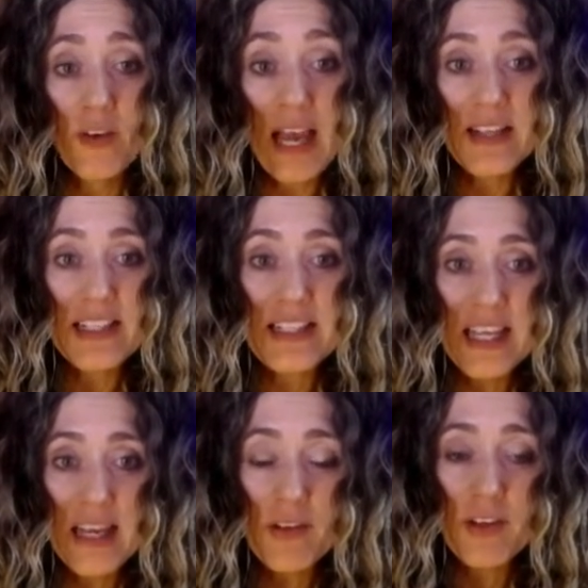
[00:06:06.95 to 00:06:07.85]
as a
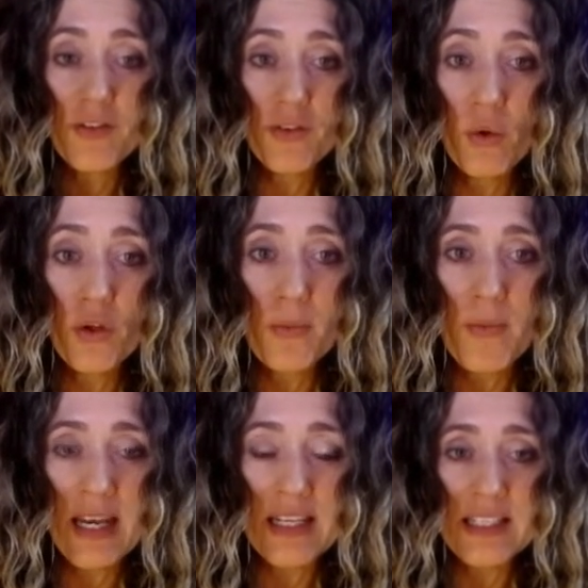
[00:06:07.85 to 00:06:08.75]
savior for
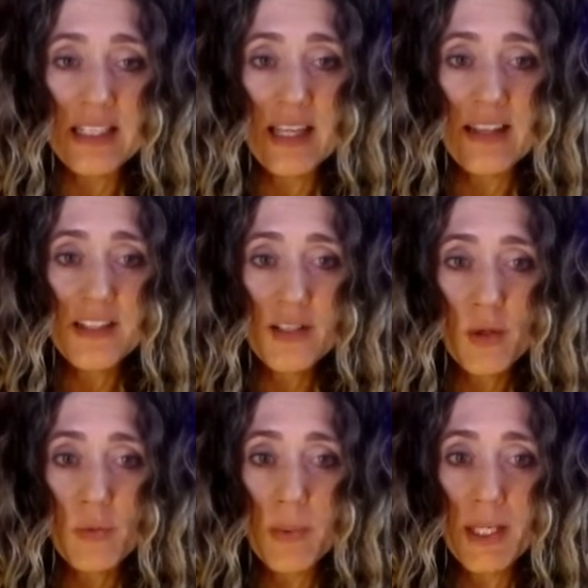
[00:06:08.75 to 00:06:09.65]
humanity. And this is
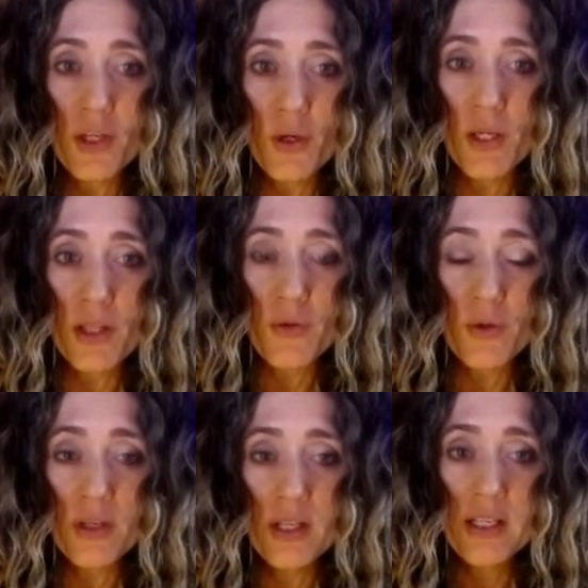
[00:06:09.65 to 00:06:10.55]
what we've been going through.